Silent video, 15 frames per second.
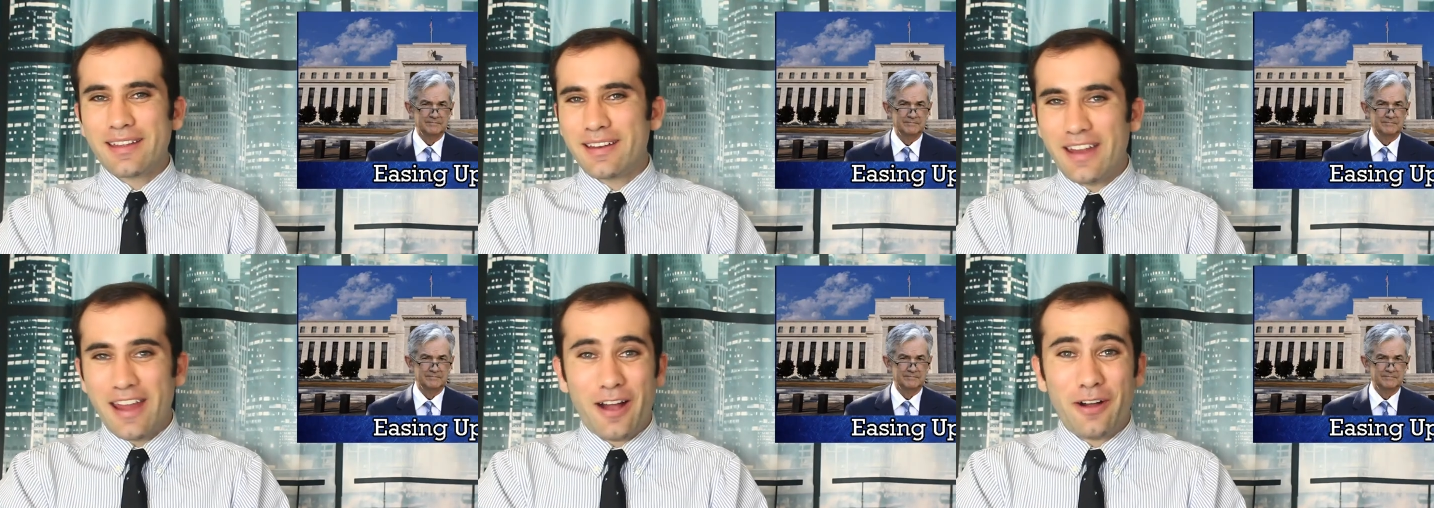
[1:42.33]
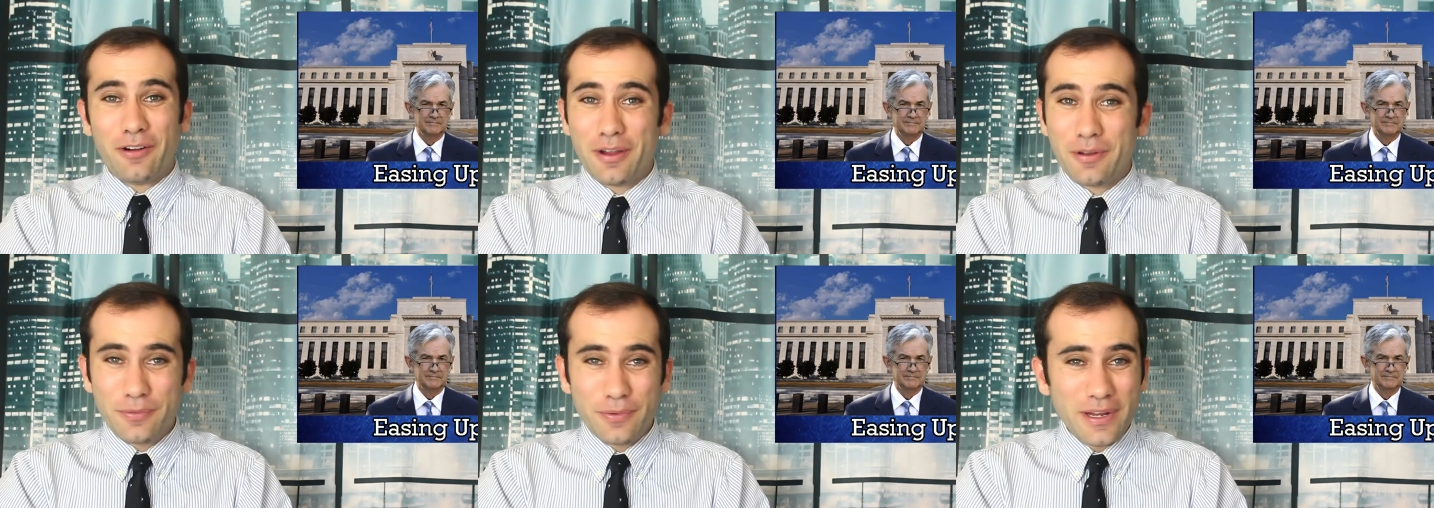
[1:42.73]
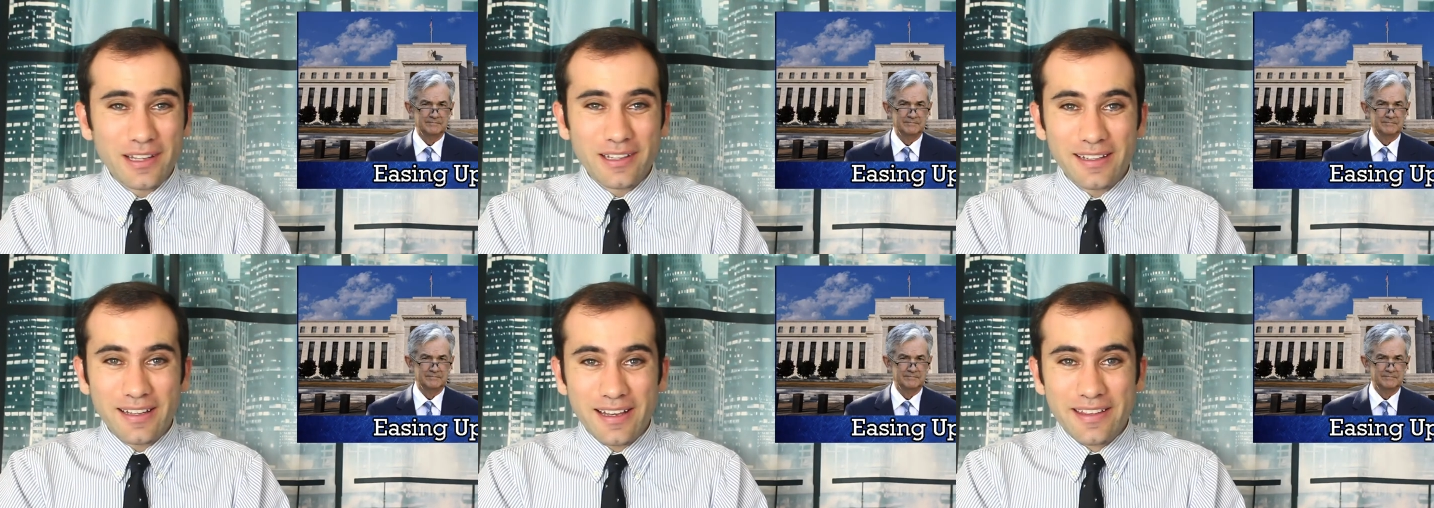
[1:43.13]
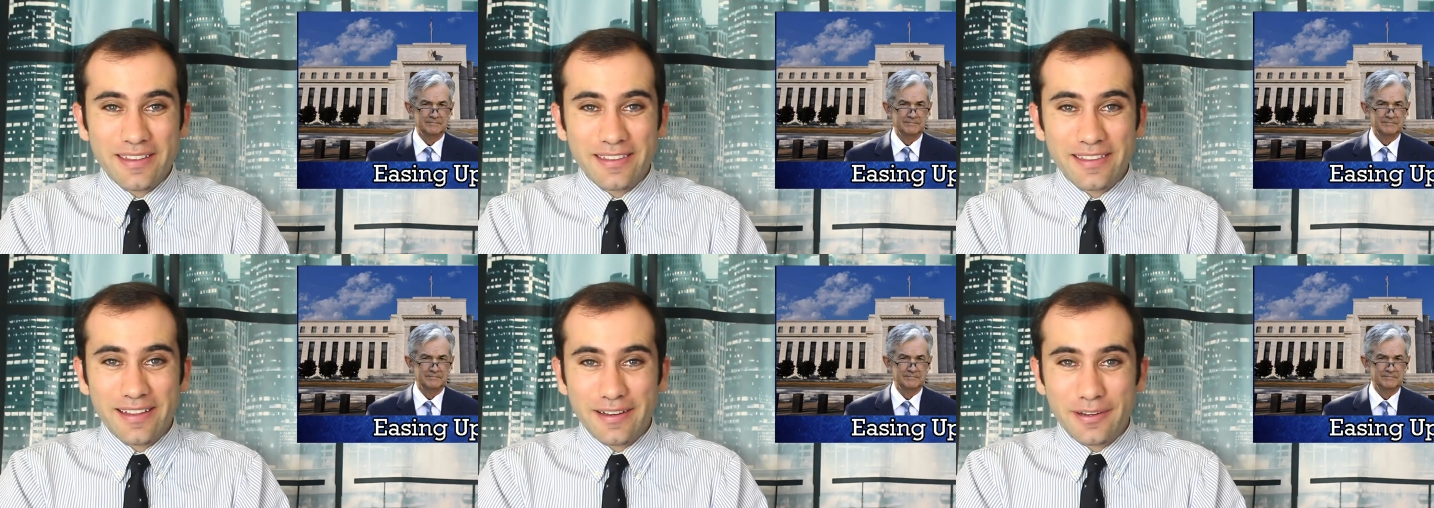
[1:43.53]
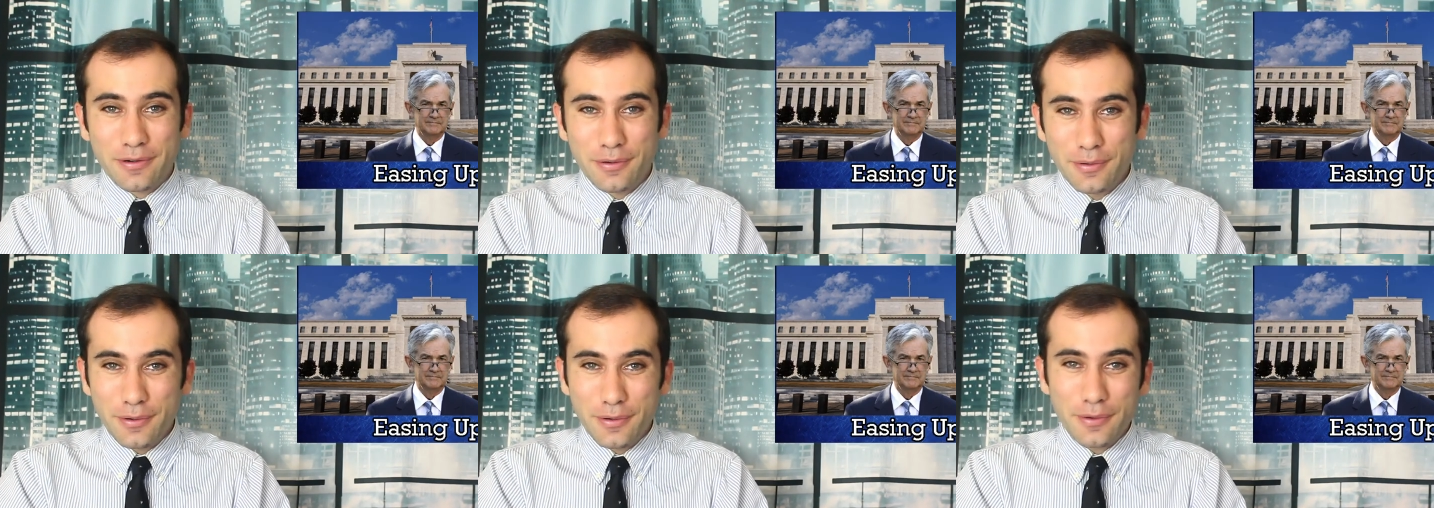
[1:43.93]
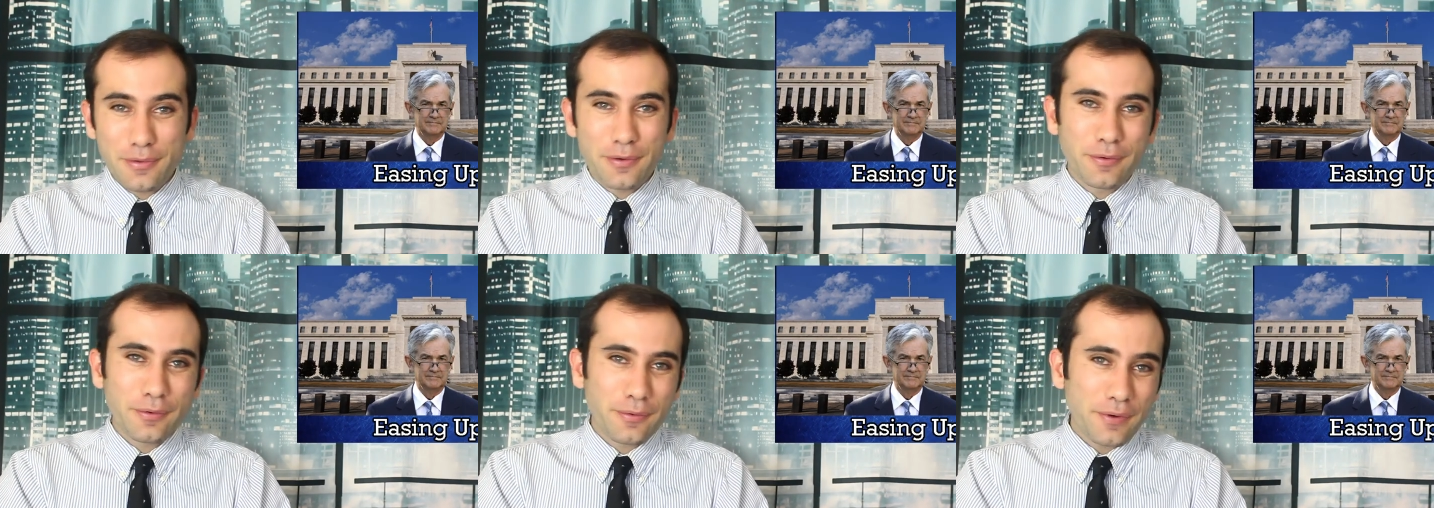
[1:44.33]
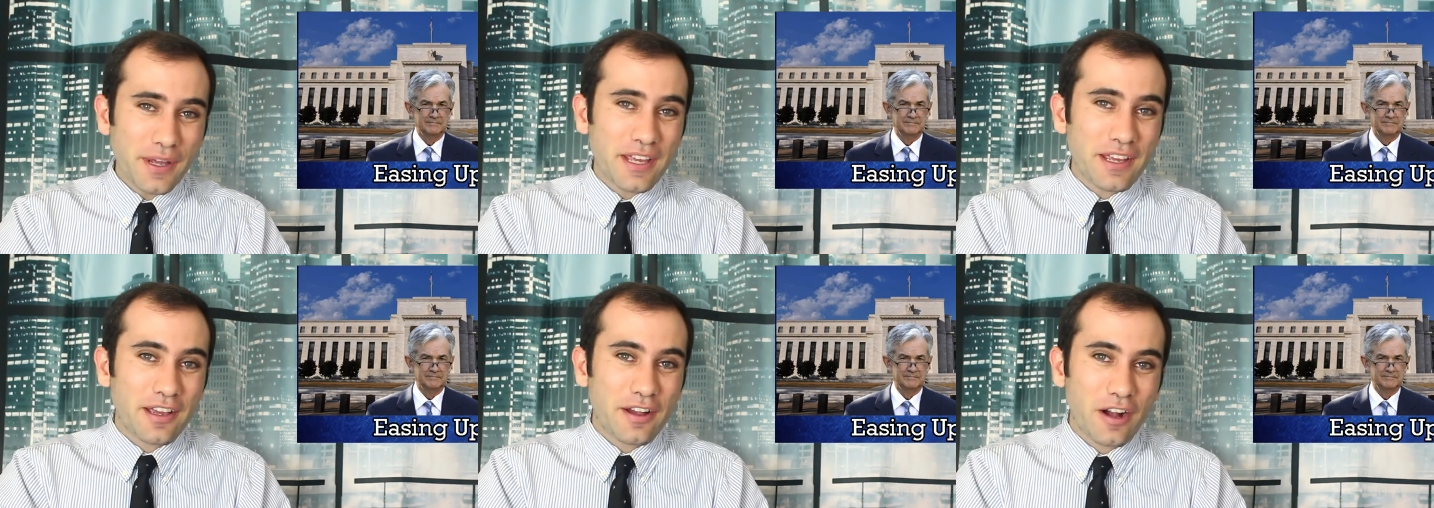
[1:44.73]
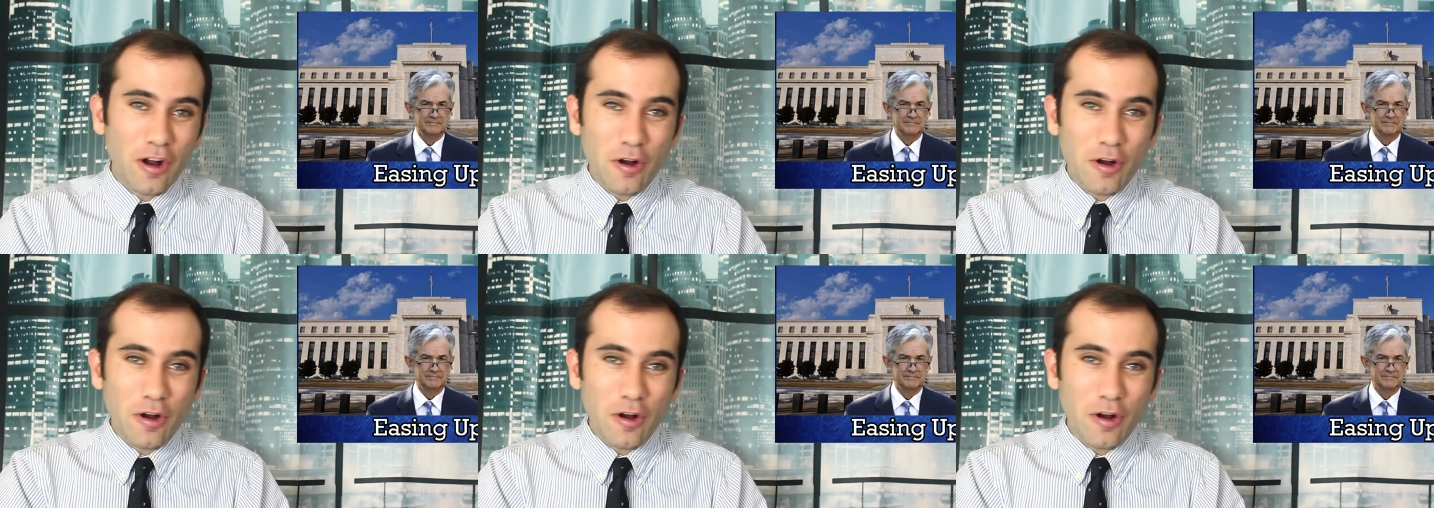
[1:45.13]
Speaker 1: Now, I realize that, whoo-wee,